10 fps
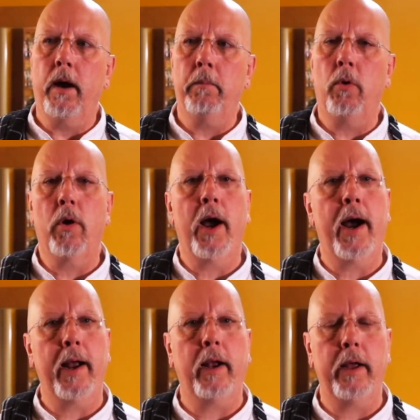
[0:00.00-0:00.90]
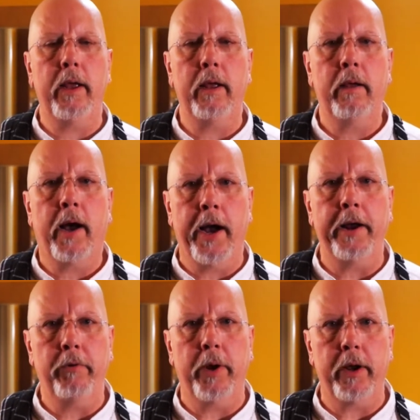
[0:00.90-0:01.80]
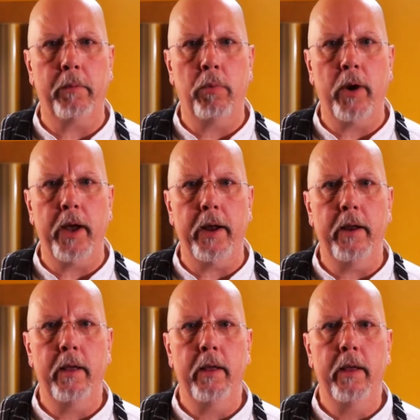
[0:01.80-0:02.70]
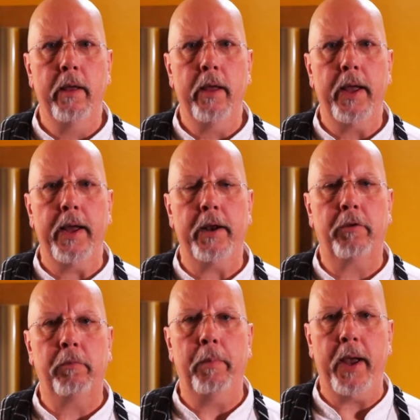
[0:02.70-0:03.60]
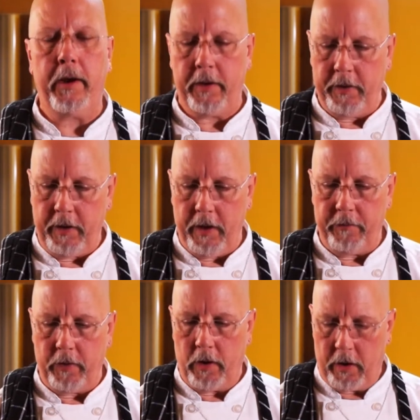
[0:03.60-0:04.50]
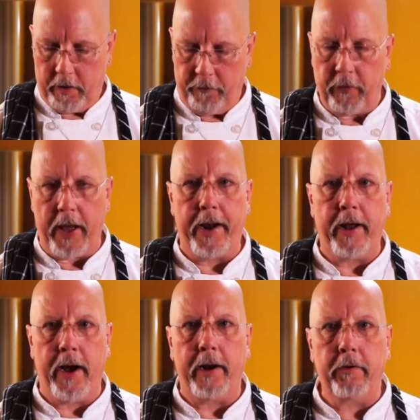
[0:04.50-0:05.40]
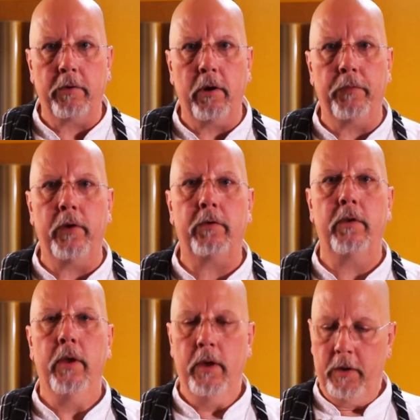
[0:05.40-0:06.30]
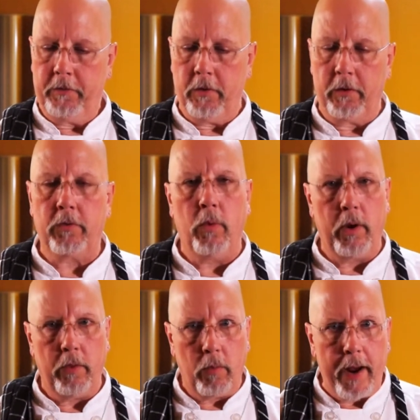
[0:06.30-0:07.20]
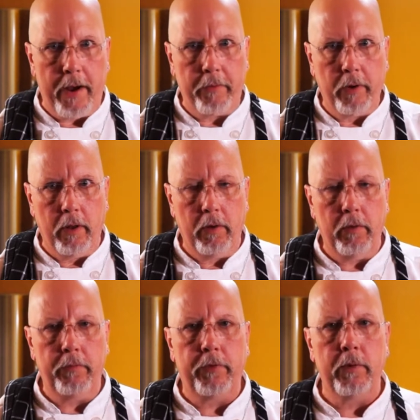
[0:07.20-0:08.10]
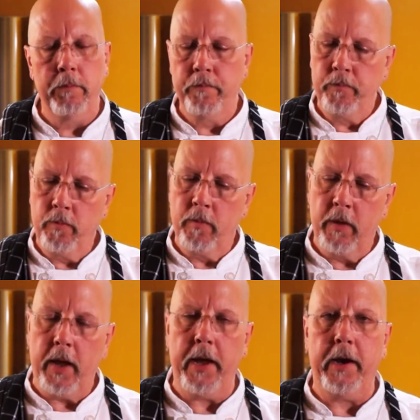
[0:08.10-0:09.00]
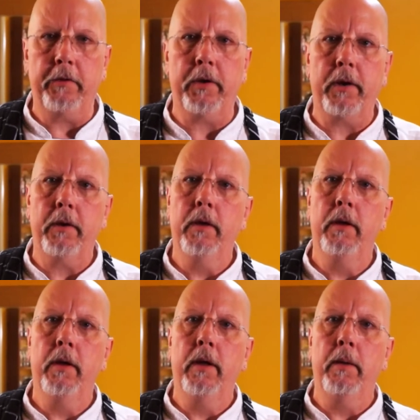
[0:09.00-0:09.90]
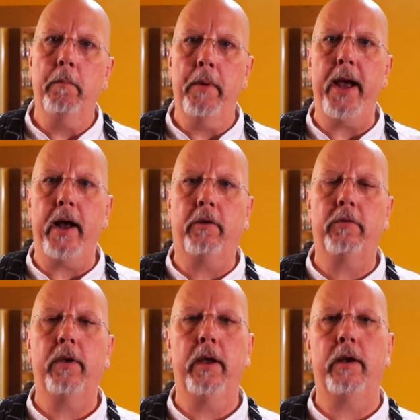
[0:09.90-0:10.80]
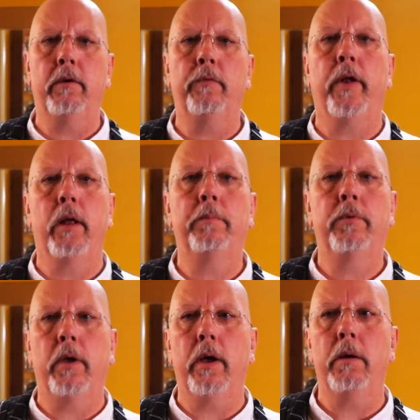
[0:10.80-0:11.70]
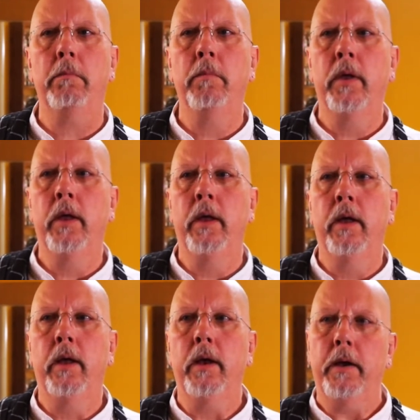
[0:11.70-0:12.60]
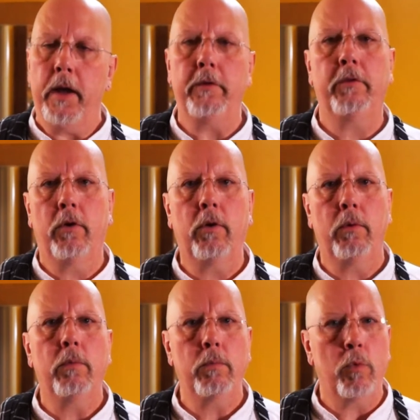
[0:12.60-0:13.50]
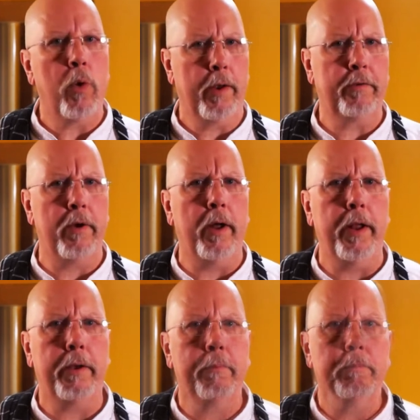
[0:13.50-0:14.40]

more highly hydrated bread, and it's baked in the oven on a flat, hot surface, so it's one of the round loaves, and as it bakes, it develops a nice crust on it.